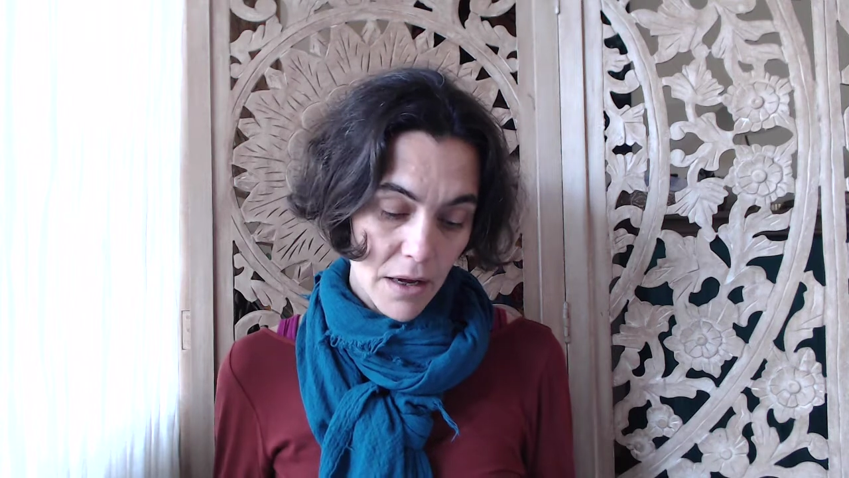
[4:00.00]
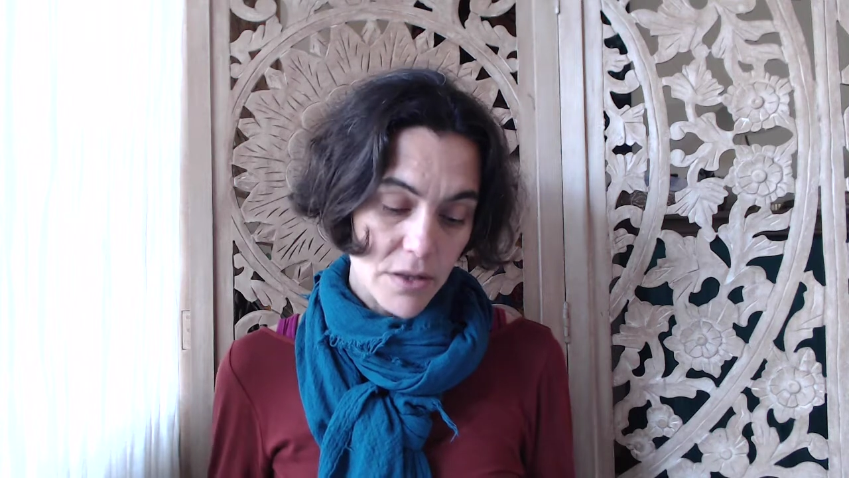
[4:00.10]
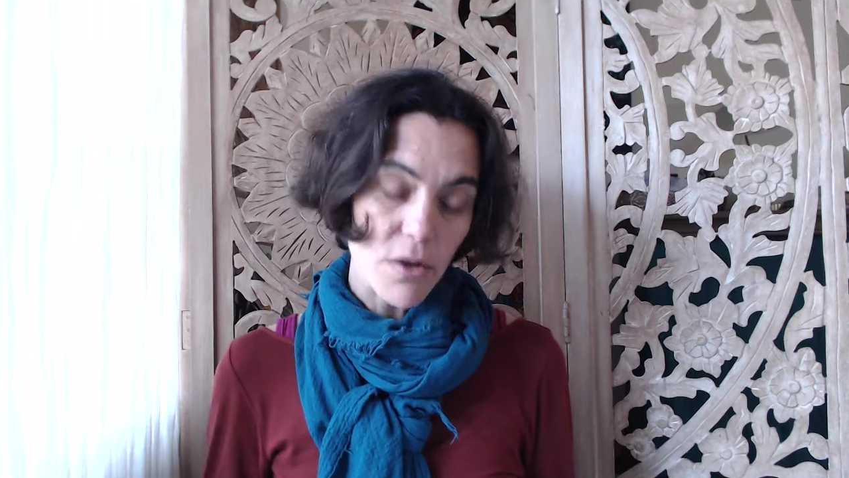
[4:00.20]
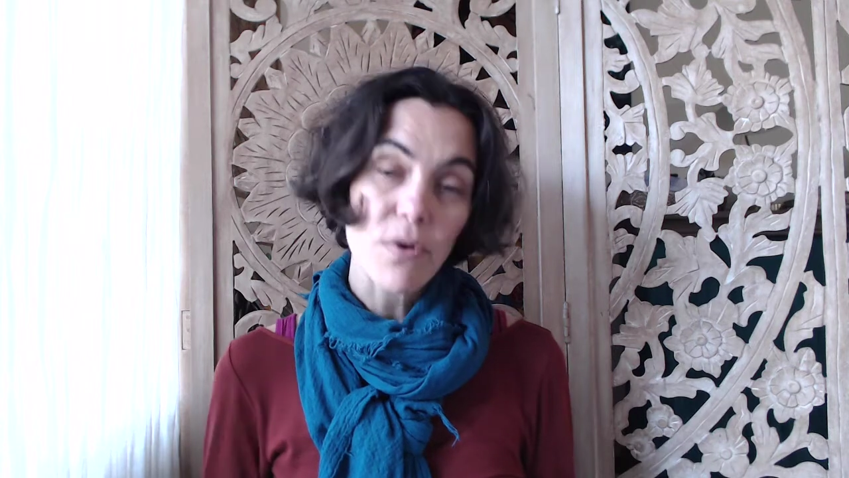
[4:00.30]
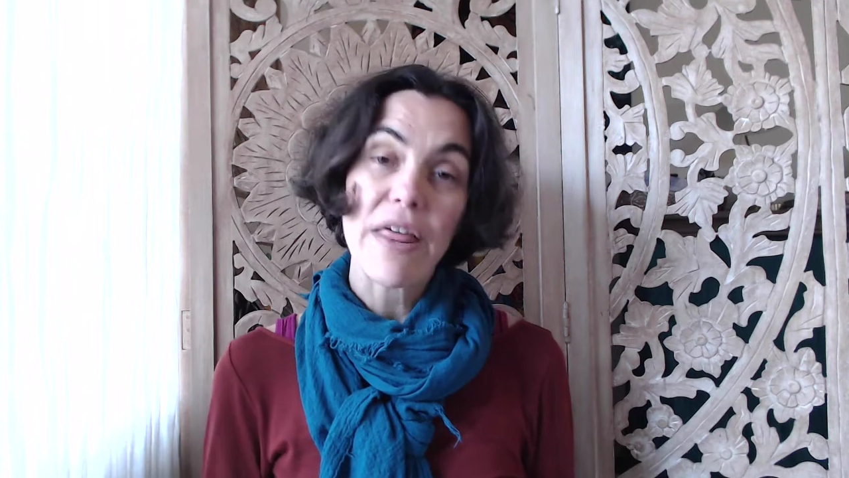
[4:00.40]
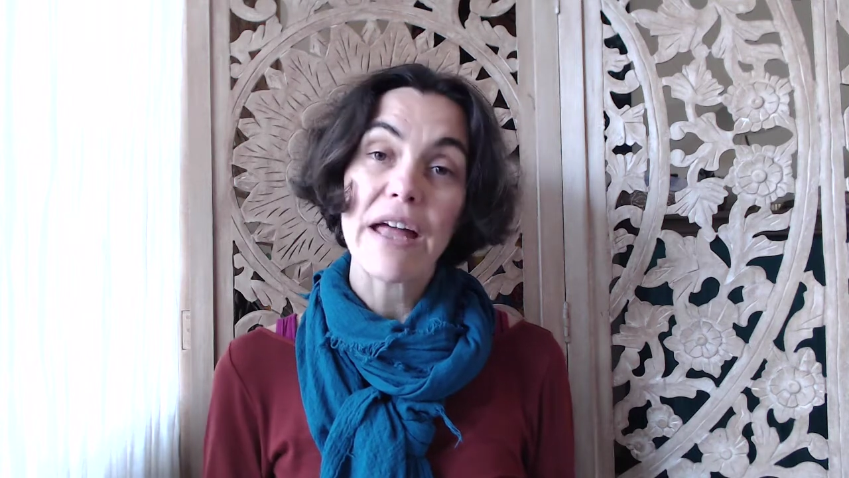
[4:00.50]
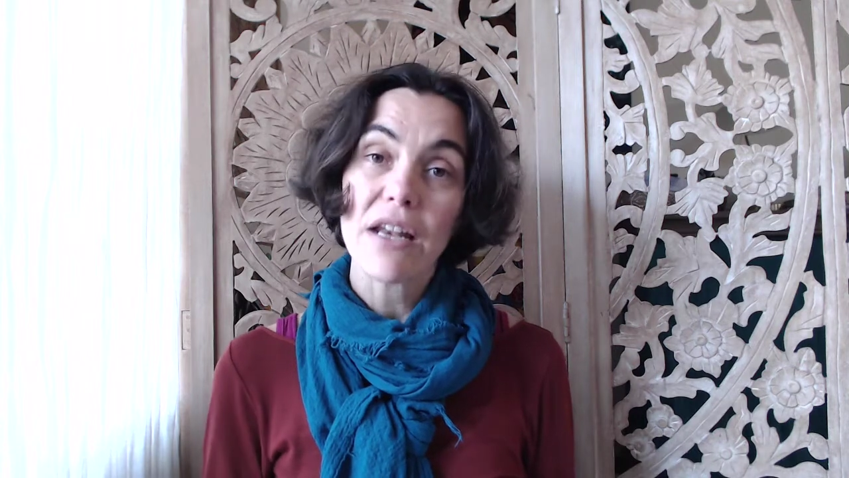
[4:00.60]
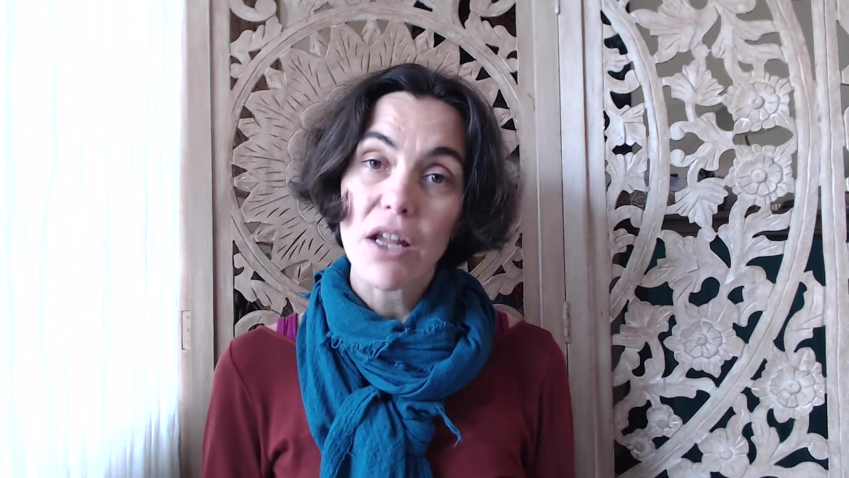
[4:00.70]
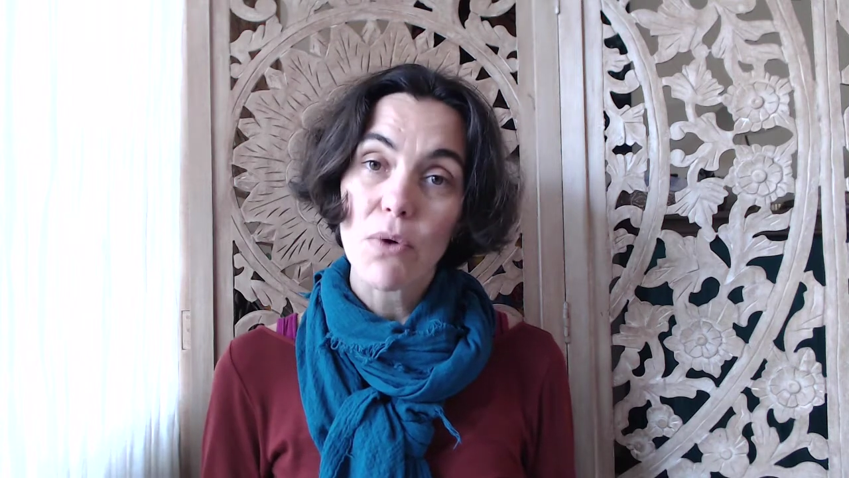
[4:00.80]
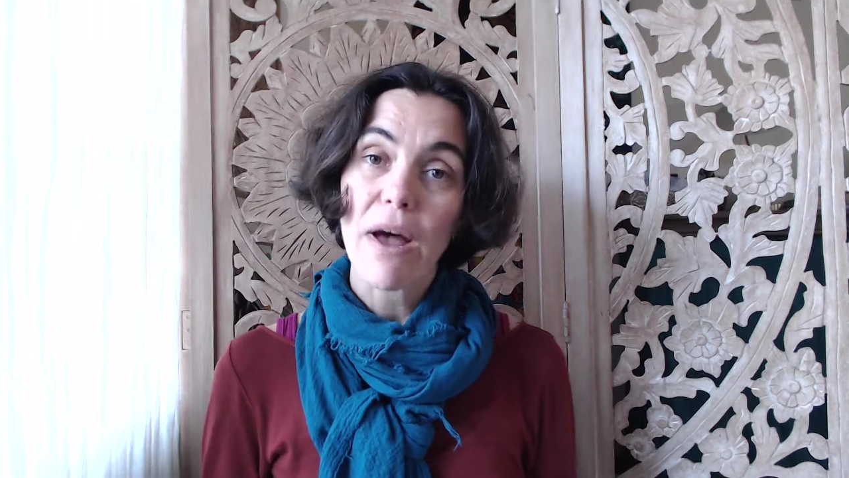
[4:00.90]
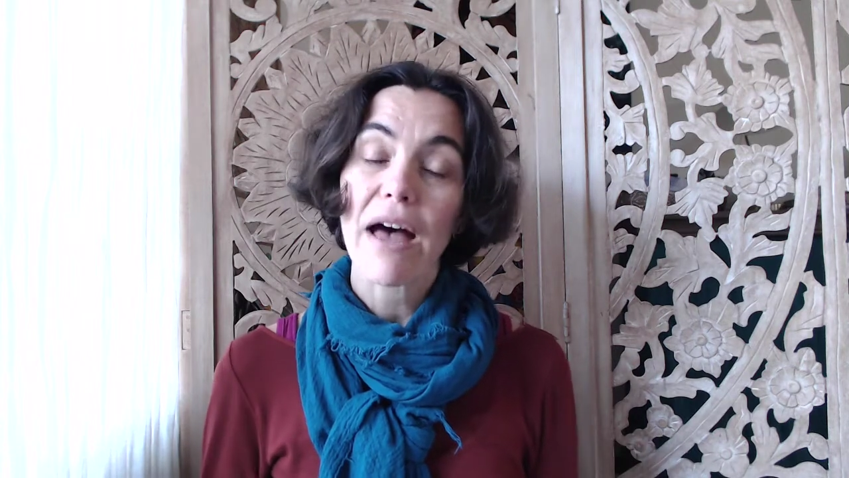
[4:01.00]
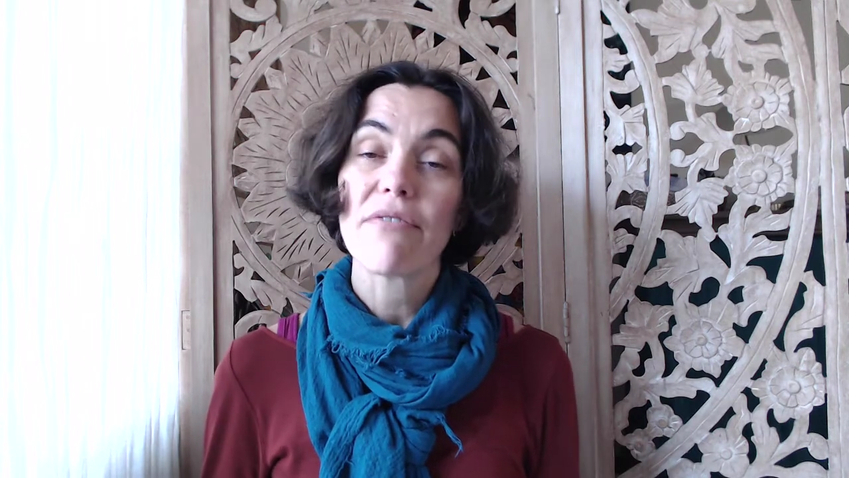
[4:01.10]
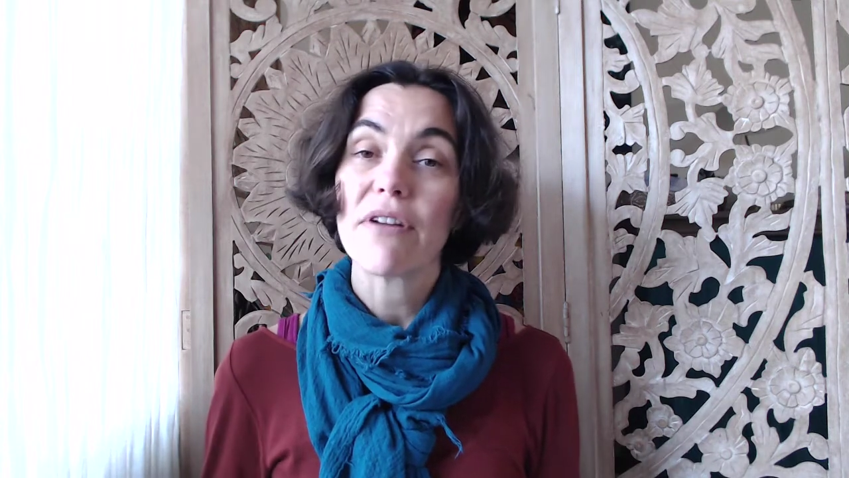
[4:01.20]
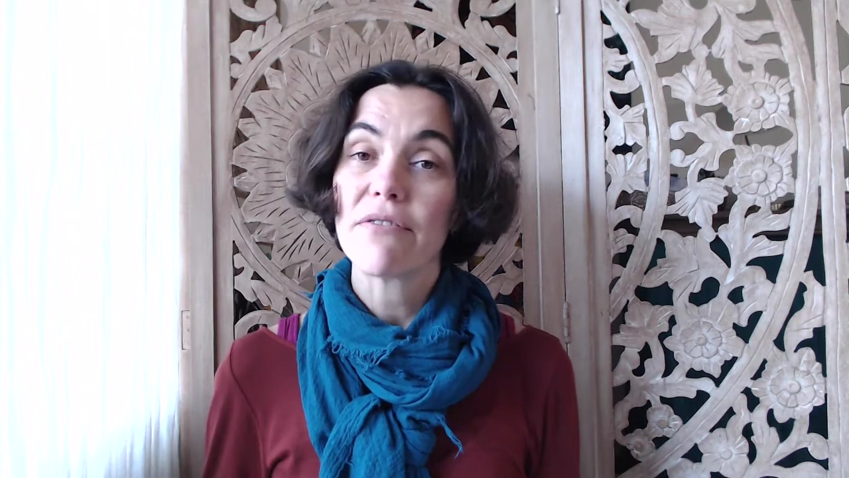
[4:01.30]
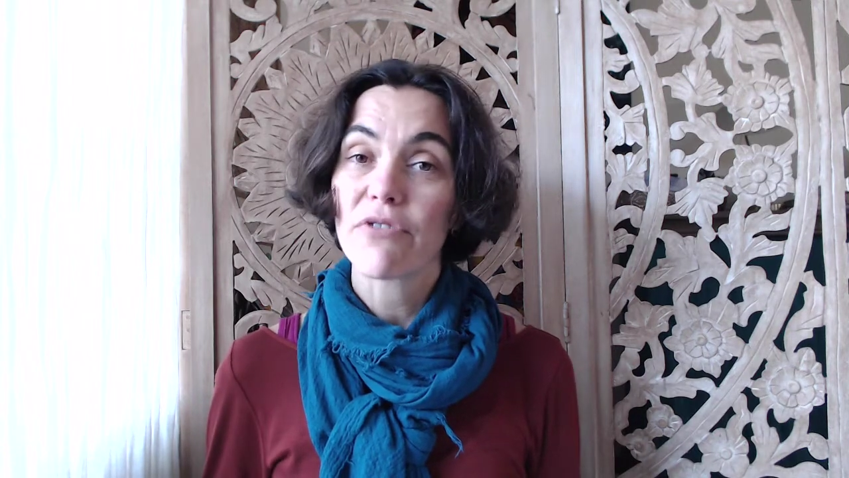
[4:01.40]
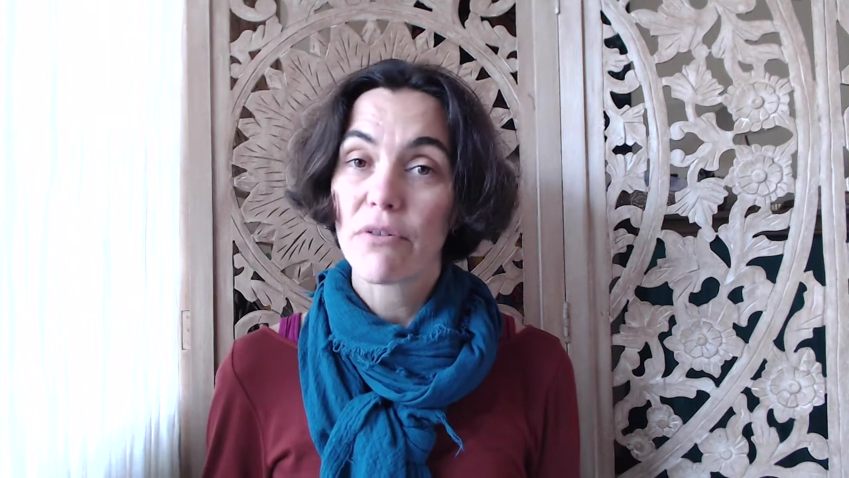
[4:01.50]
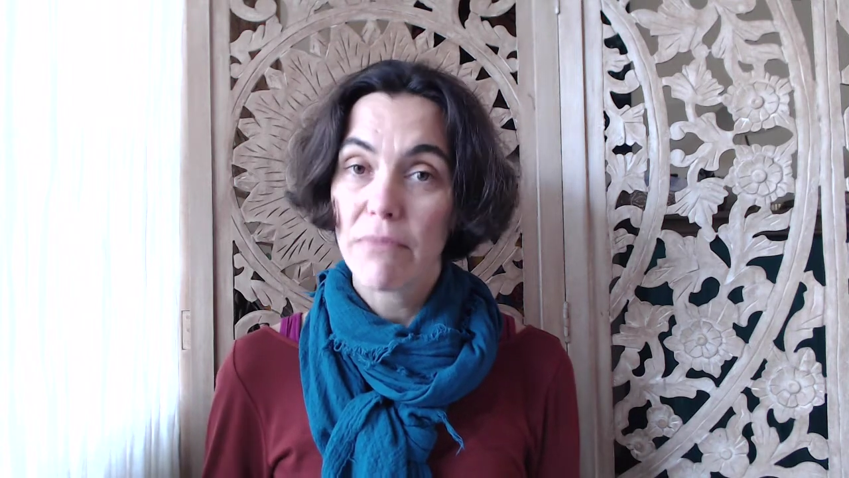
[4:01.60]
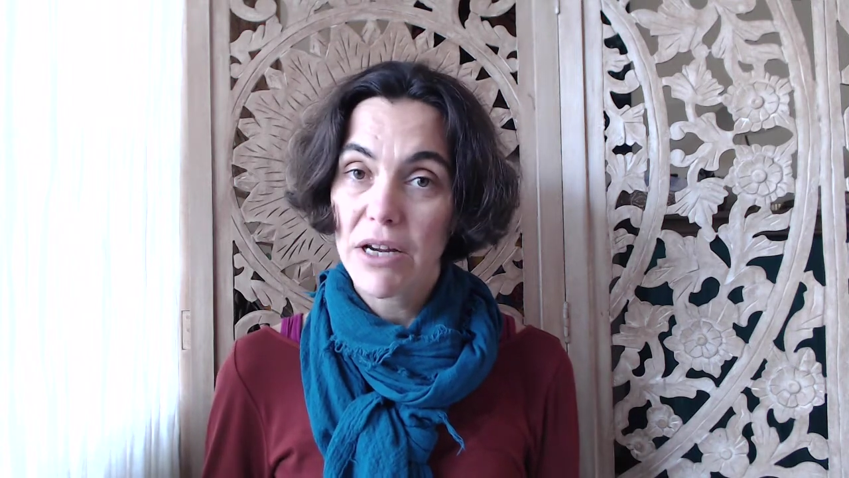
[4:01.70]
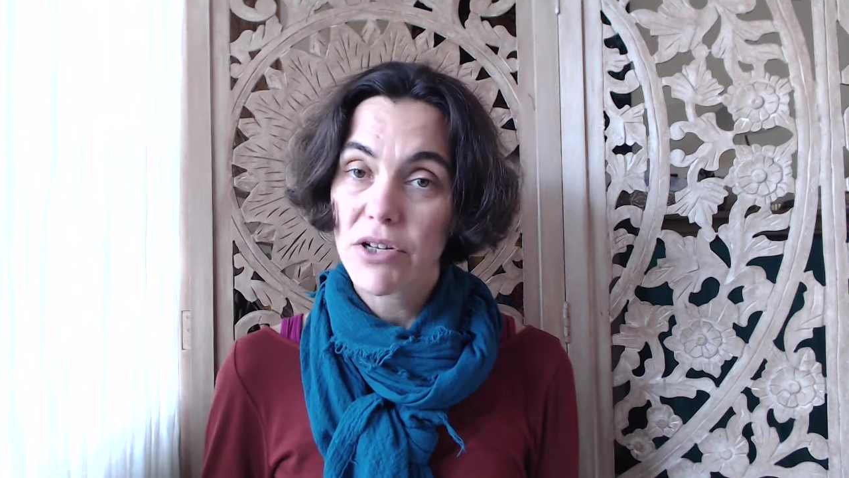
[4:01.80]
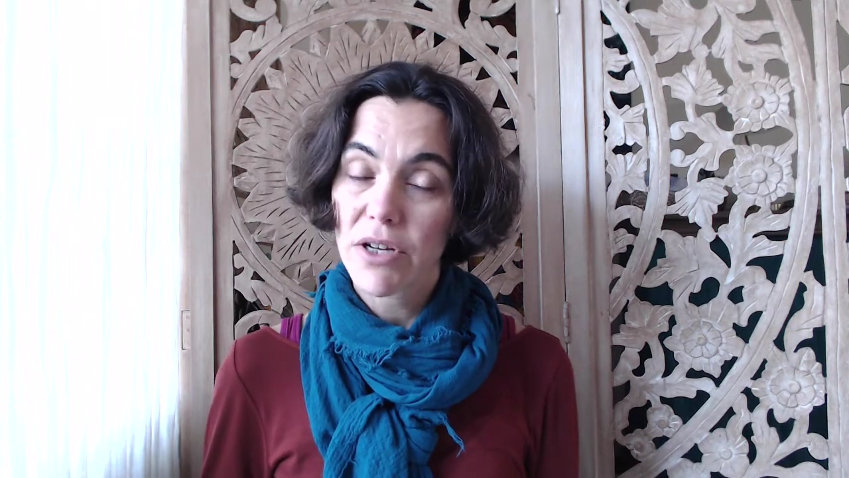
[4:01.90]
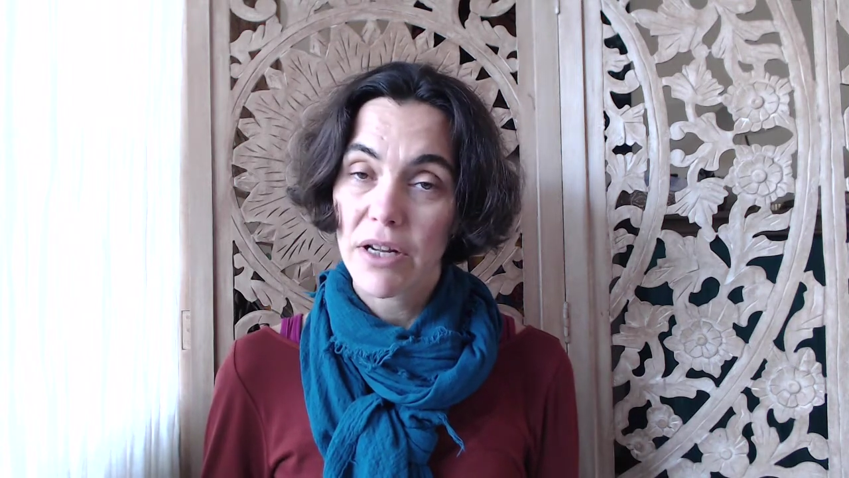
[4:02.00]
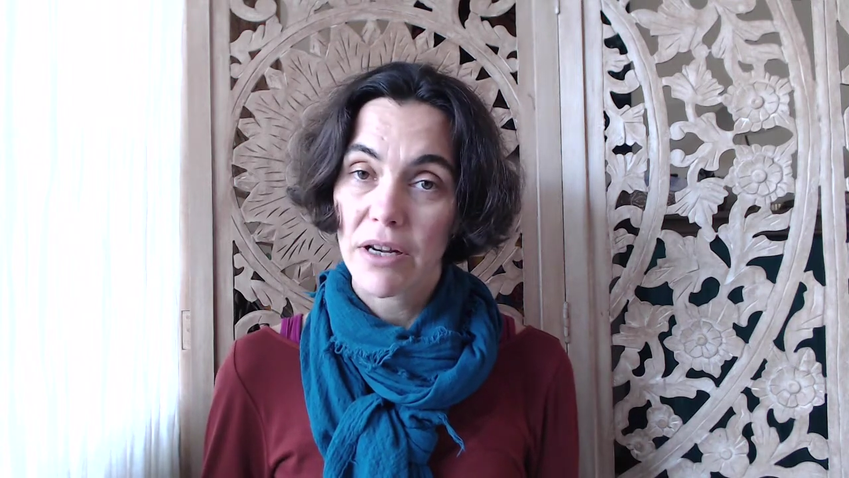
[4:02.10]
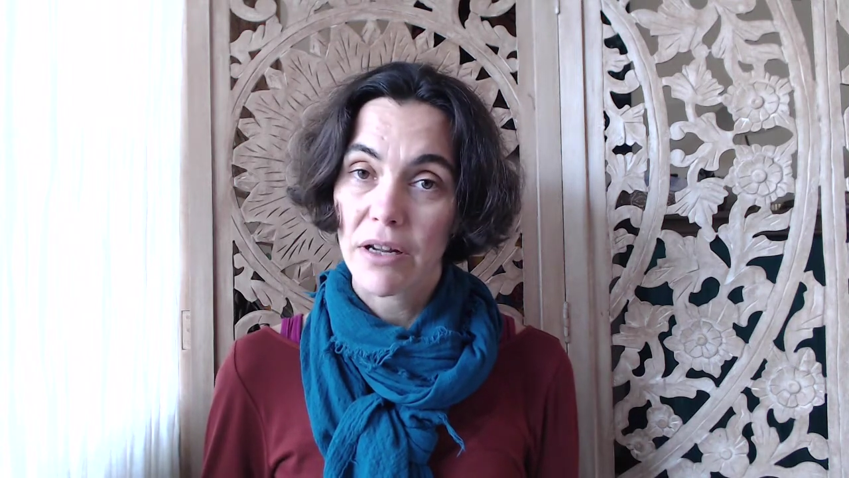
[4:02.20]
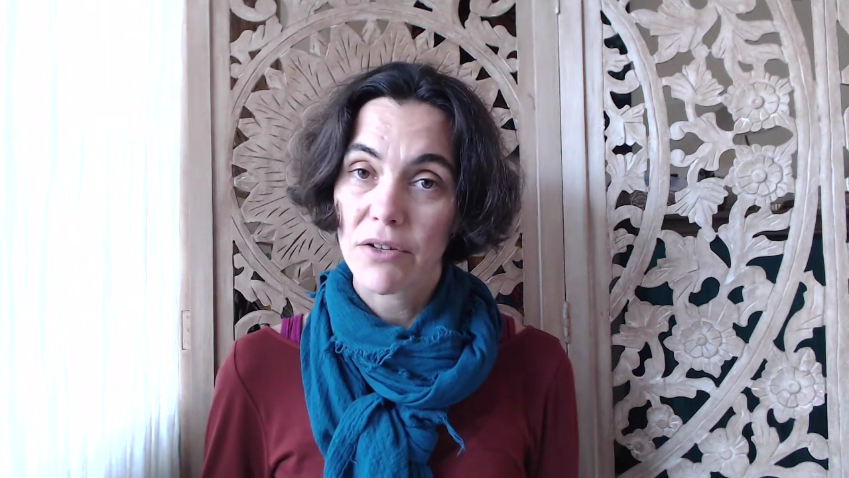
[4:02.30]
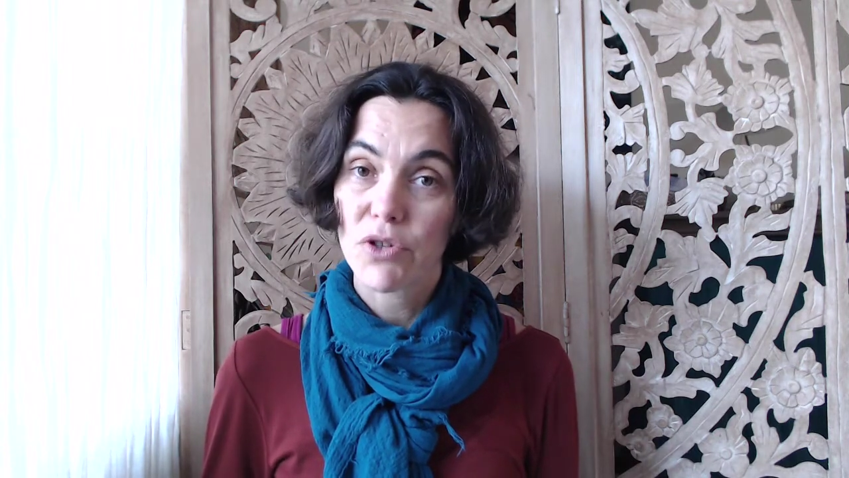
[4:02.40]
So then you have information